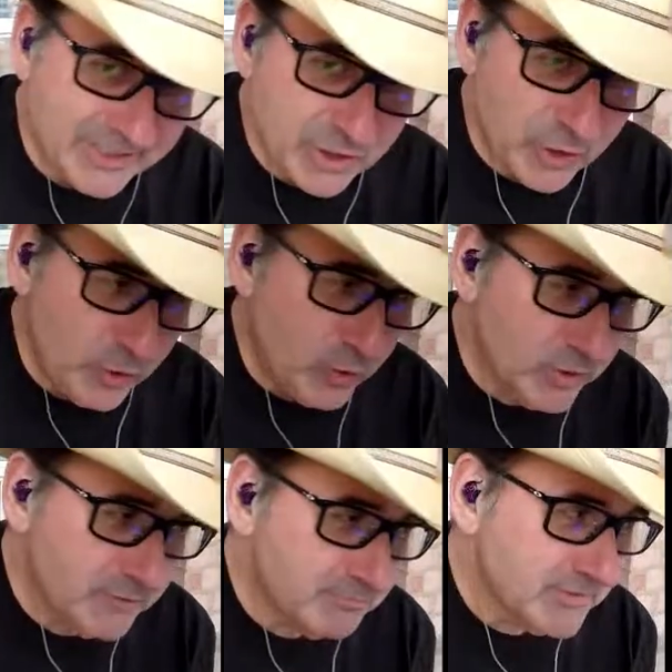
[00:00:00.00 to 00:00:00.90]
into
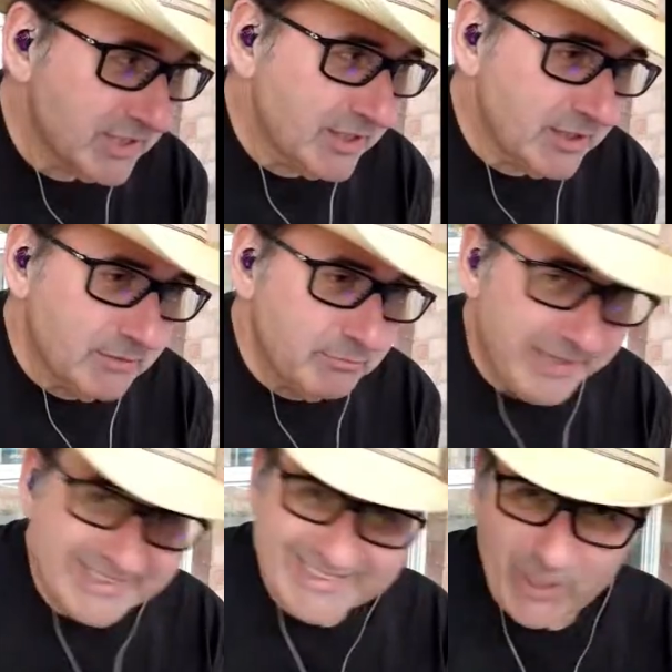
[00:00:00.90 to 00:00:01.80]

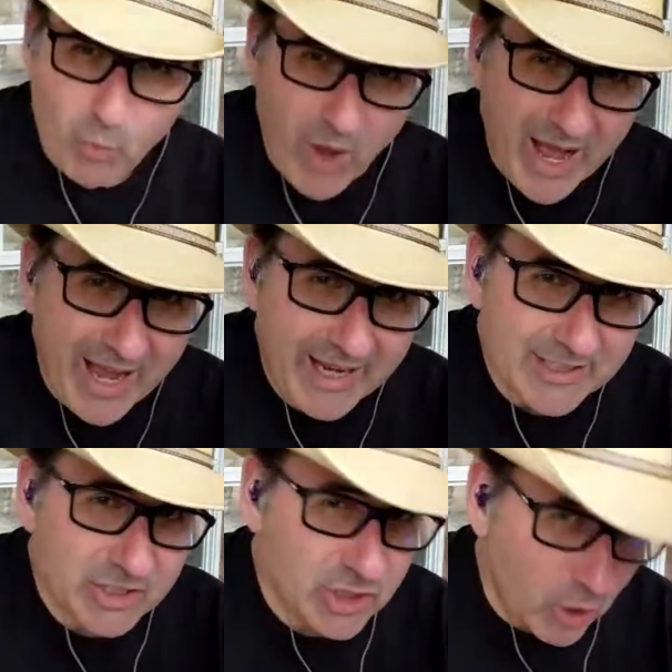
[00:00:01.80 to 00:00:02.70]
mixing
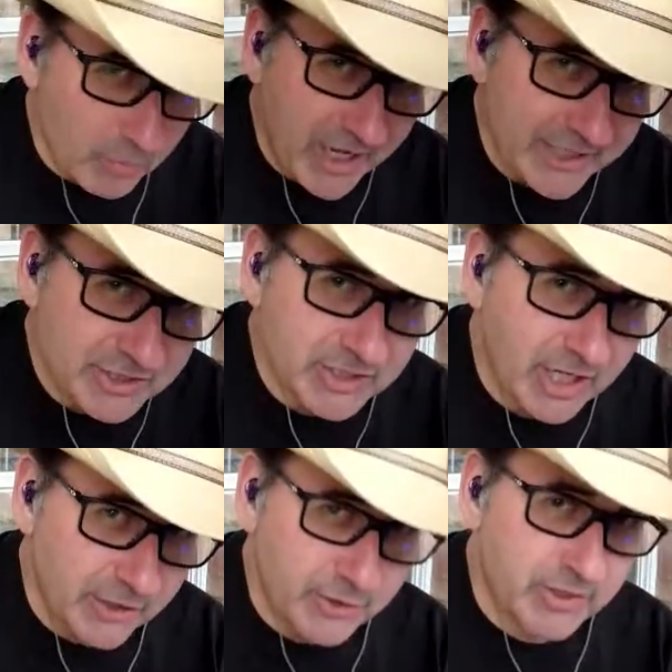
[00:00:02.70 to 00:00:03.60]
wine so much,
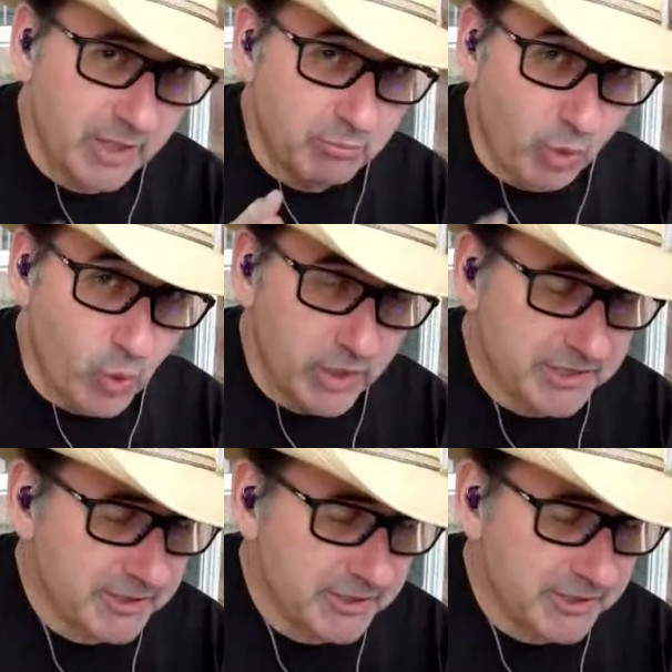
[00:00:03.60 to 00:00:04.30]
other than port,